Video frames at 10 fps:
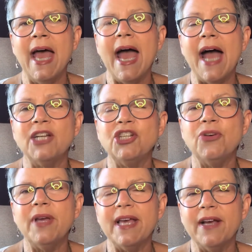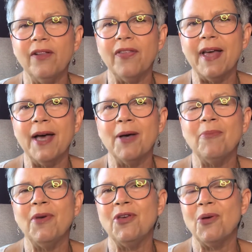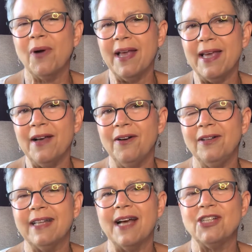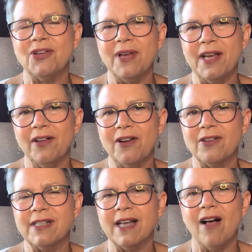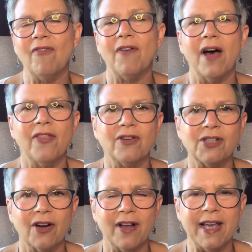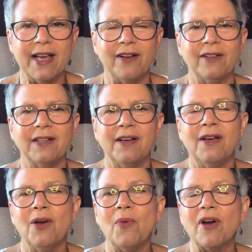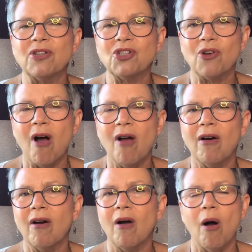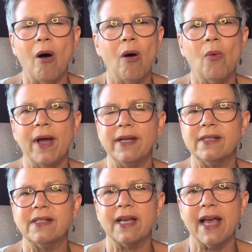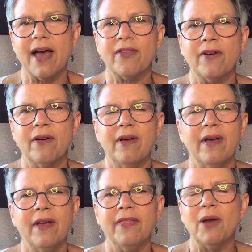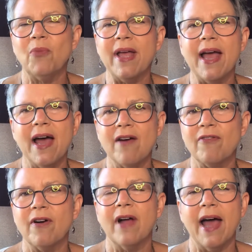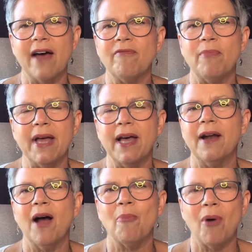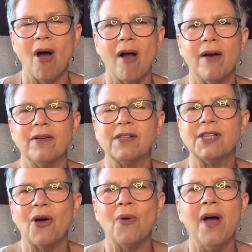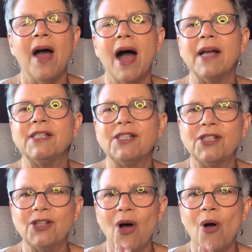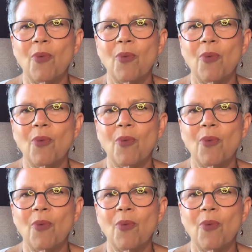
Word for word: As you heal them, you are healed. As you heal yourself, others are healed. We are stronger always together than we ever have been apart. So I so